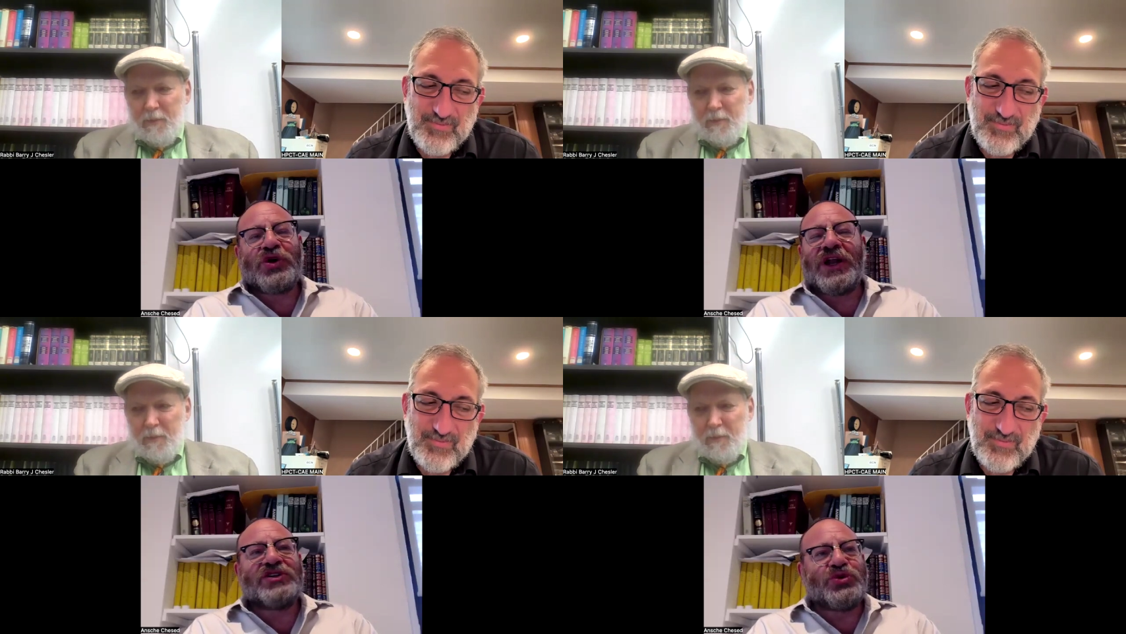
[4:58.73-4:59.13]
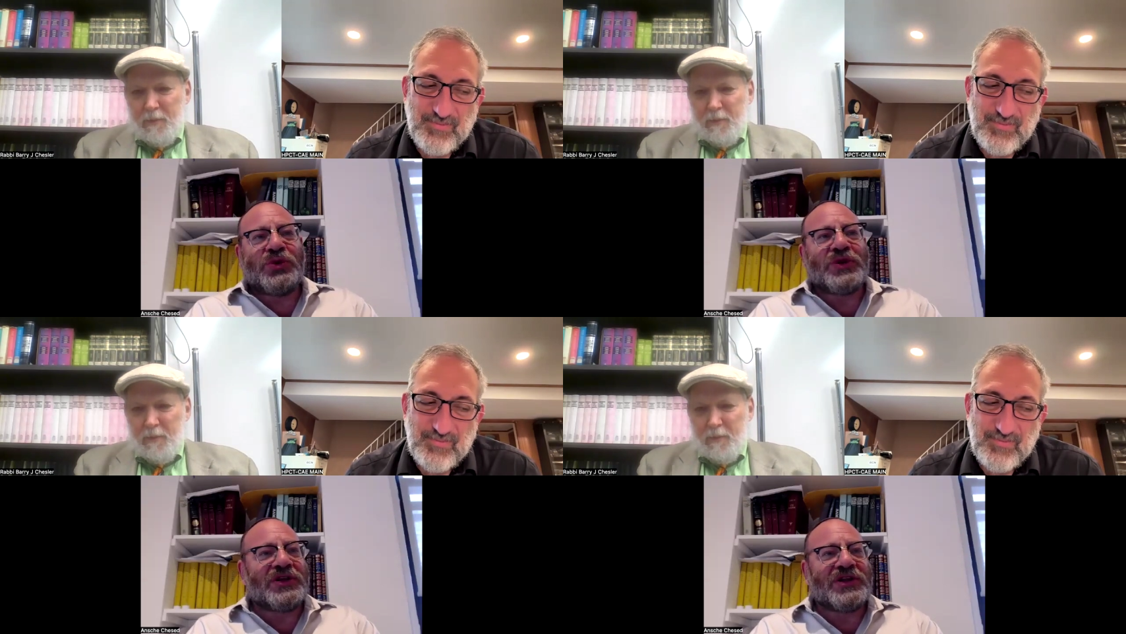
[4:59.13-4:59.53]
Speaker 1: And I do
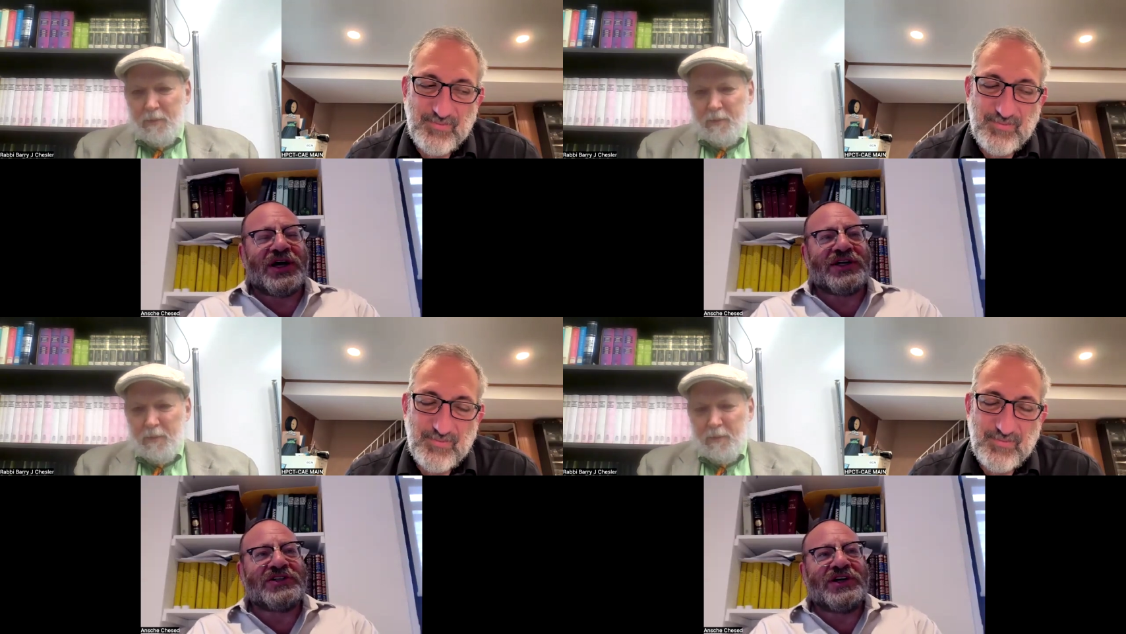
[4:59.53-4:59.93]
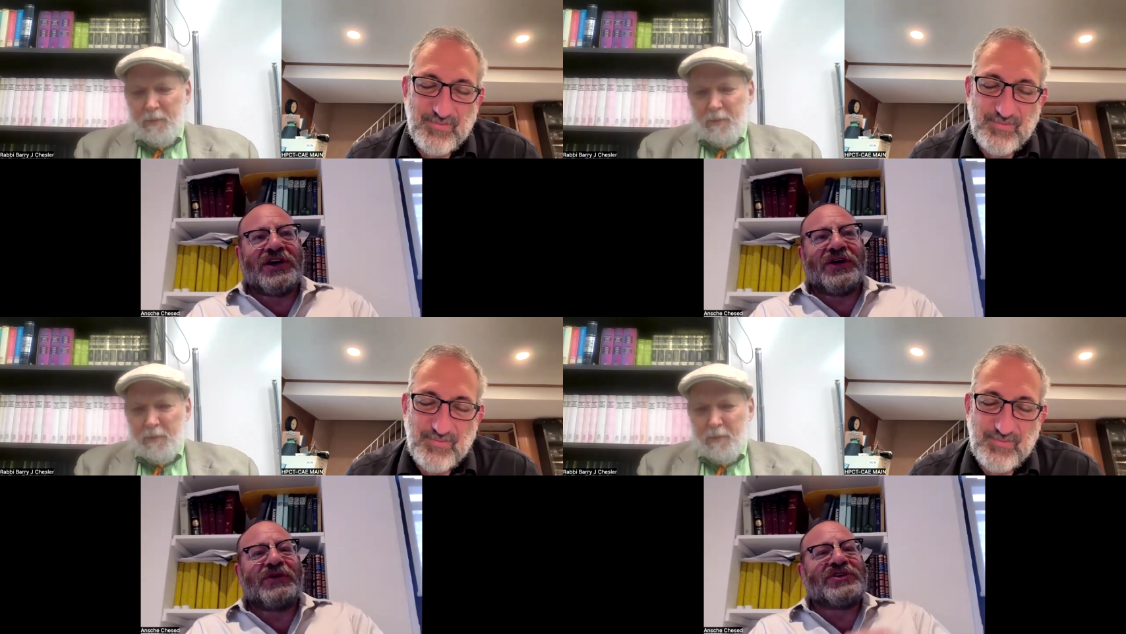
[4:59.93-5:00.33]
think that
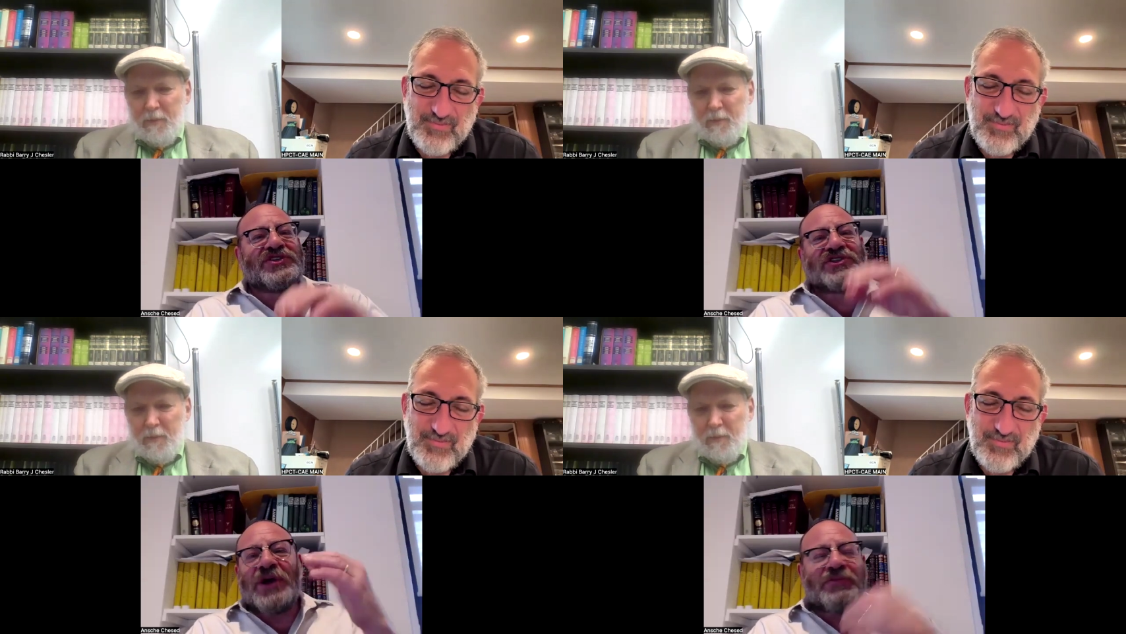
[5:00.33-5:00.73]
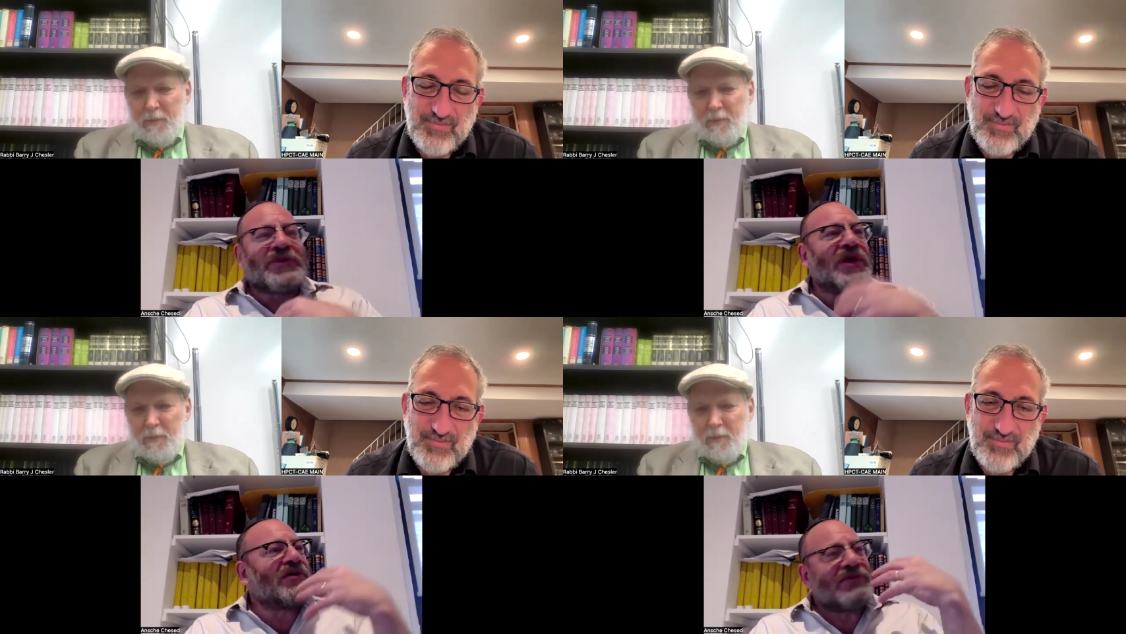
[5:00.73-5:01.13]
there is
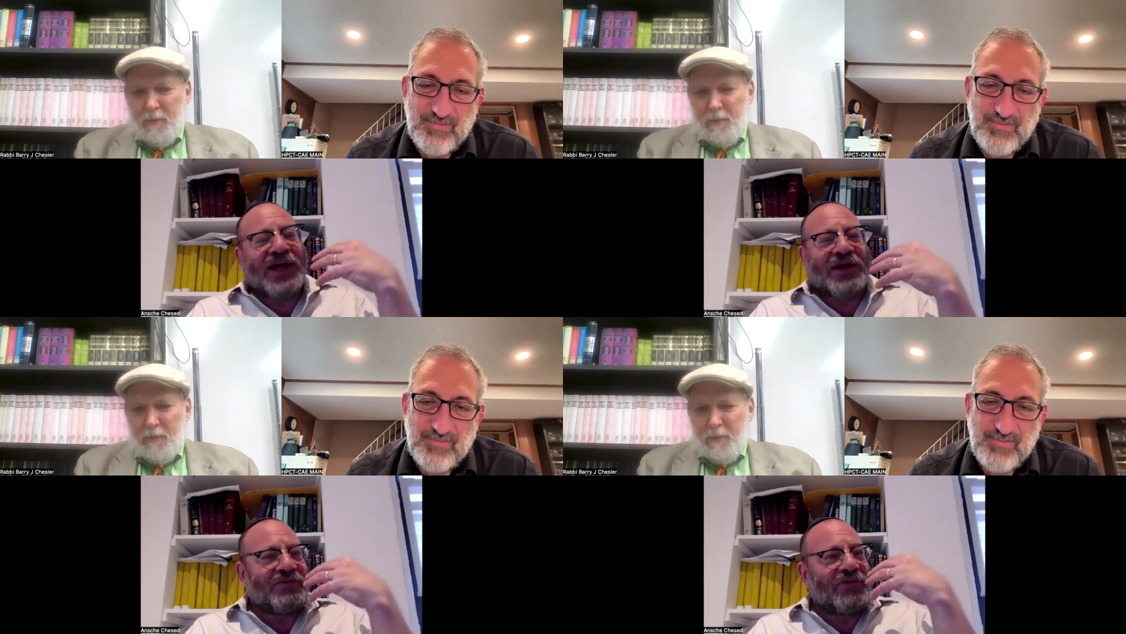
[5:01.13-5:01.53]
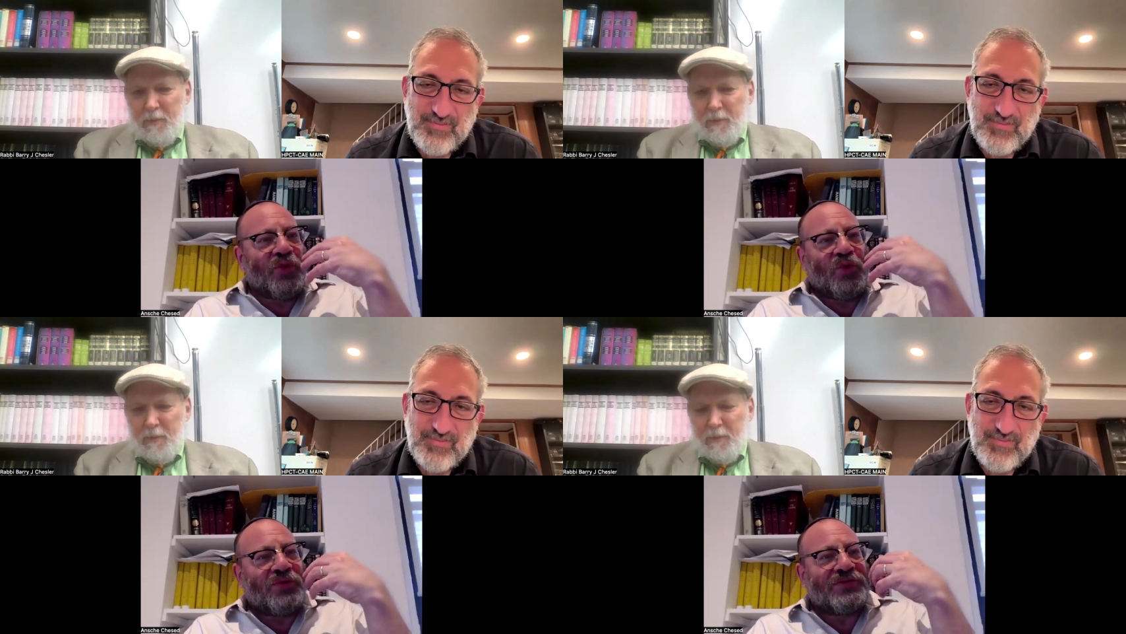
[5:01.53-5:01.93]
something like
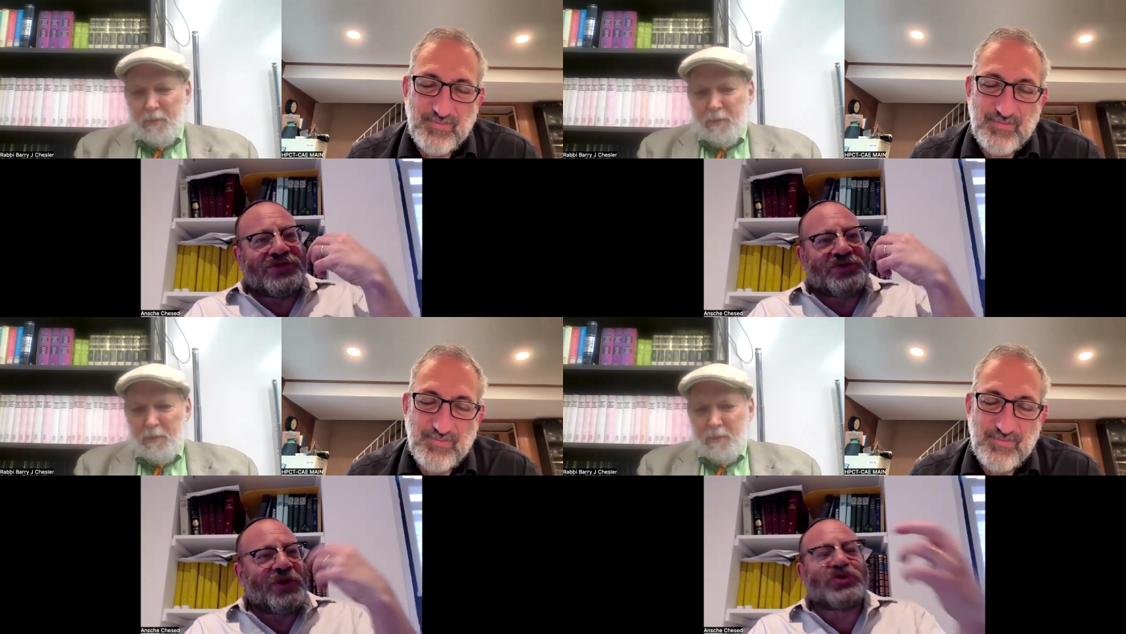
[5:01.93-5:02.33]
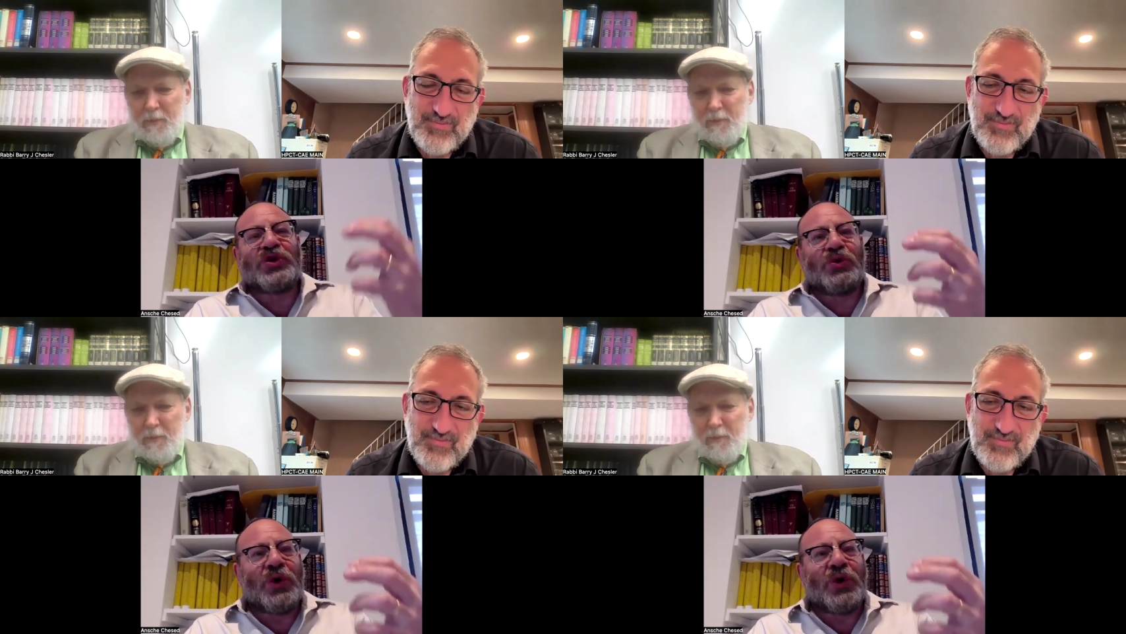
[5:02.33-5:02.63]
spiritually